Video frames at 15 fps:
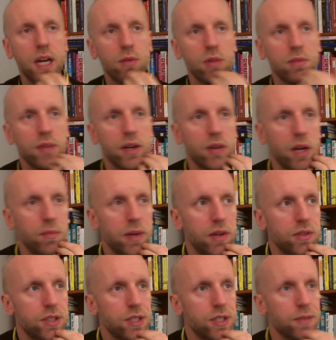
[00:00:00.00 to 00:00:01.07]
with my
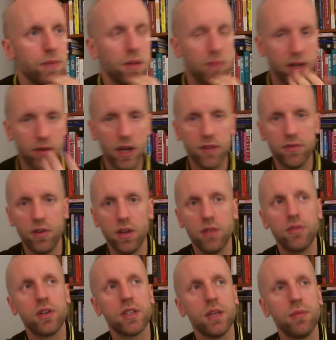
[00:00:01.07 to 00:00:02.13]
grandparents. My grandfather,
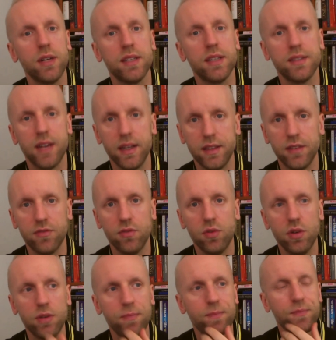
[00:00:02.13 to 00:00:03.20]
for example, is
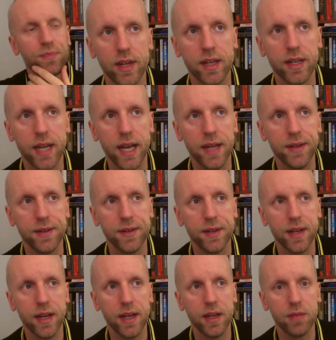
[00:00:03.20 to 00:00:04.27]
94 and
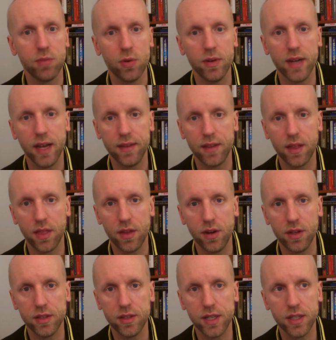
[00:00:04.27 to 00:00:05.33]
born
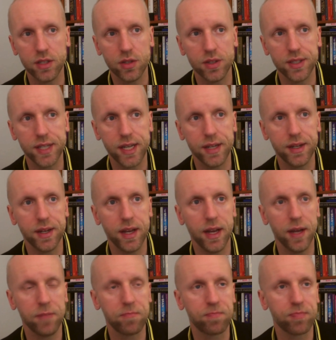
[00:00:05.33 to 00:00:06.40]
1930, so I've seen
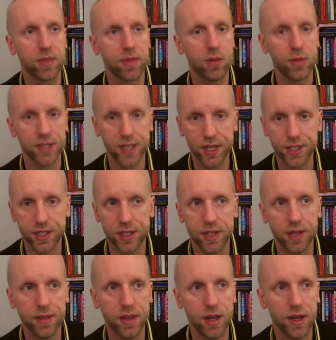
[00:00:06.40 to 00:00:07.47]
the recession
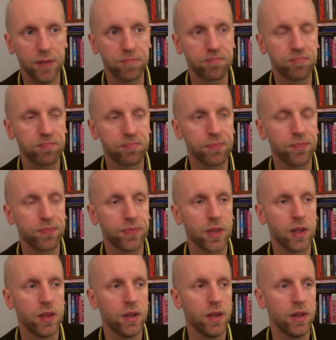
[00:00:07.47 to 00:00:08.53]
and the
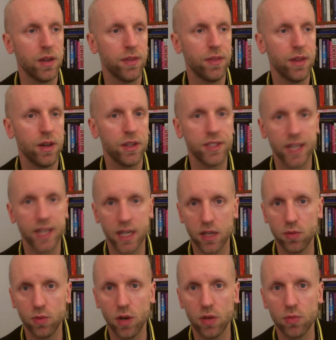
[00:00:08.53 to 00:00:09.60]

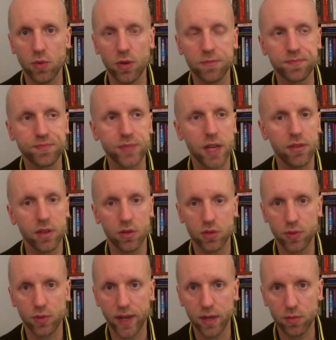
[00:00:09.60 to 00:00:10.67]
Second World War. Even though
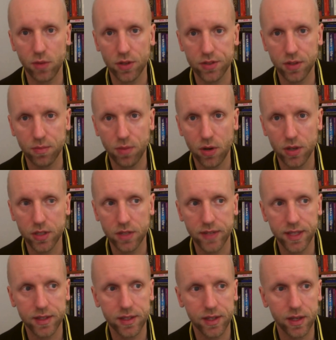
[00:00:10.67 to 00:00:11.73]
Sweden was not part of
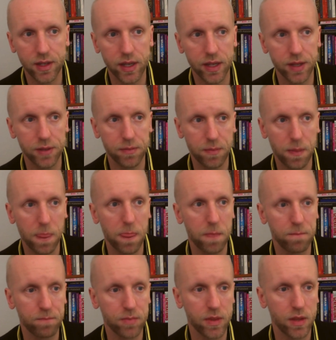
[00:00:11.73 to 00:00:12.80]
it,
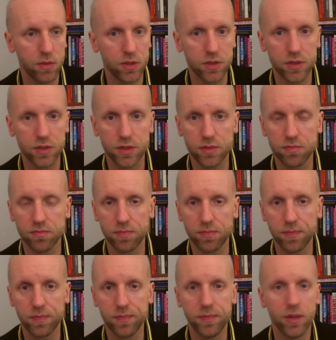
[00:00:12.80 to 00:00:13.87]
there was
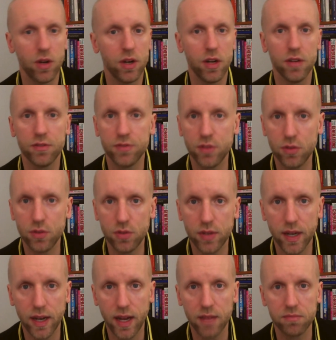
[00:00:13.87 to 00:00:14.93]
not enough food
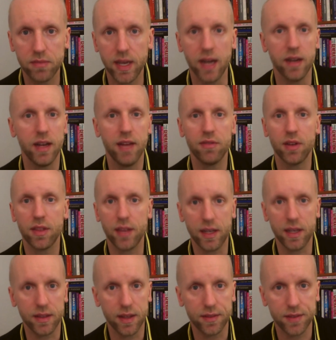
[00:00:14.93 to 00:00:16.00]
and
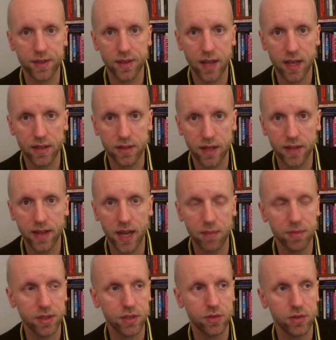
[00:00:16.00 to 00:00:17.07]
everything that
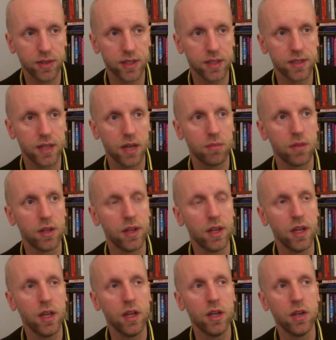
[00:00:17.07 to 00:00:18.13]
happened during this time.
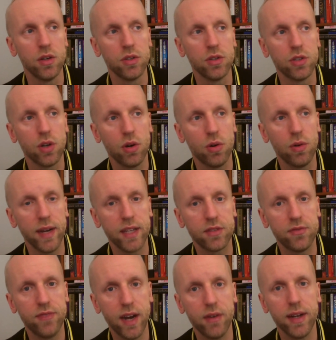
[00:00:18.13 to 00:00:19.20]
So it's
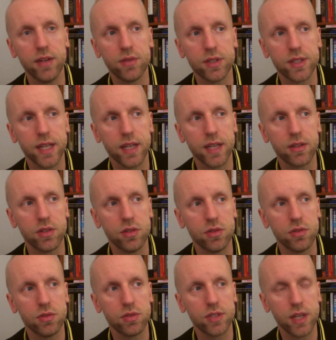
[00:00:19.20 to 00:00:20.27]
very interesting
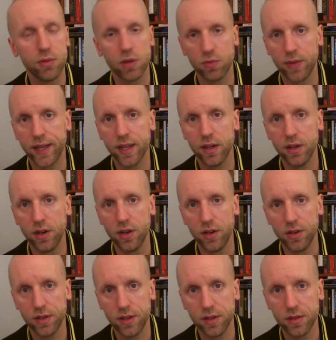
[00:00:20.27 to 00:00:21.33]
to see what we can
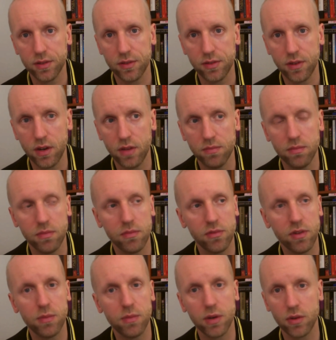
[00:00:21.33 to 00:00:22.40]
learn from
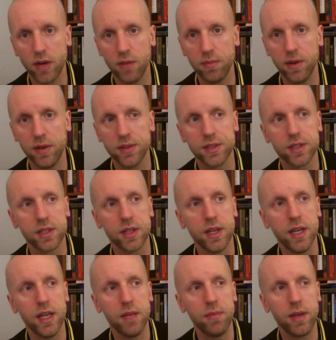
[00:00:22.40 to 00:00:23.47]
our grandparents,
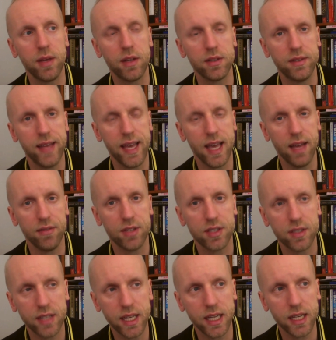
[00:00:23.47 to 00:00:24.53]
because they have
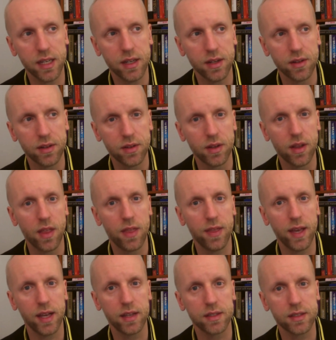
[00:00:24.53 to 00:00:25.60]
seen
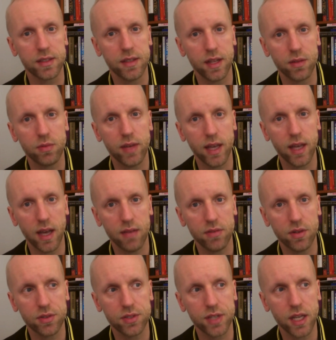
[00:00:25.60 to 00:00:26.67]
things that we have
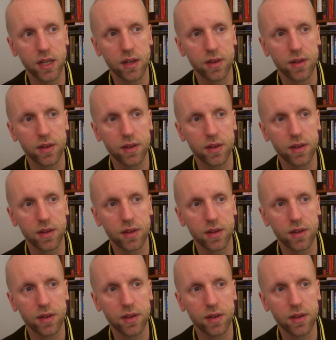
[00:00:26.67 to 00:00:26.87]
not seen.